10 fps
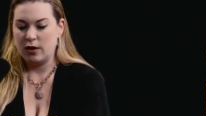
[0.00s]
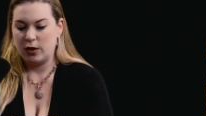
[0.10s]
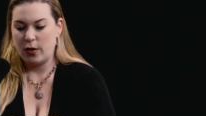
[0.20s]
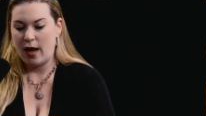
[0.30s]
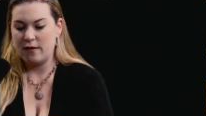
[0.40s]

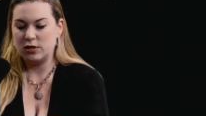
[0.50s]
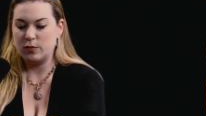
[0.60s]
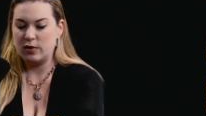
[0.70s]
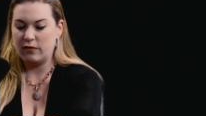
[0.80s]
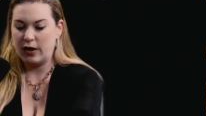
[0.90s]
you have to
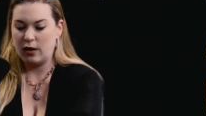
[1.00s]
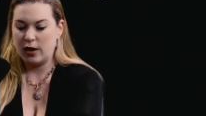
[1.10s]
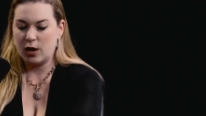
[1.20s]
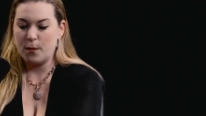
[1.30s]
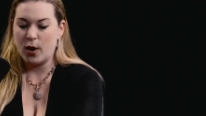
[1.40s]
be very
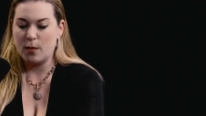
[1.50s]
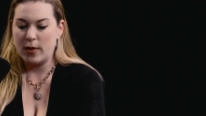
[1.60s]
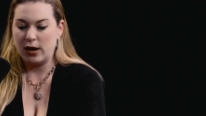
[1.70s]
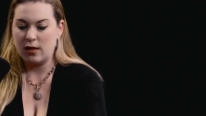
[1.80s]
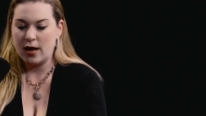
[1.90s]

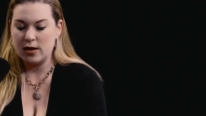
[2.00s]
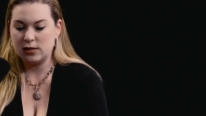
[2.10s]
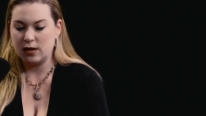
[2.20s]
compartmentalized